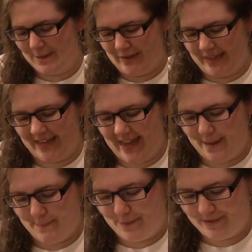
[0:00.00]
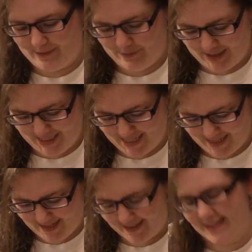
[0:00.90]
me really happy whenever I look at
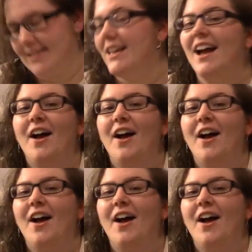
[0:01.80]
it, because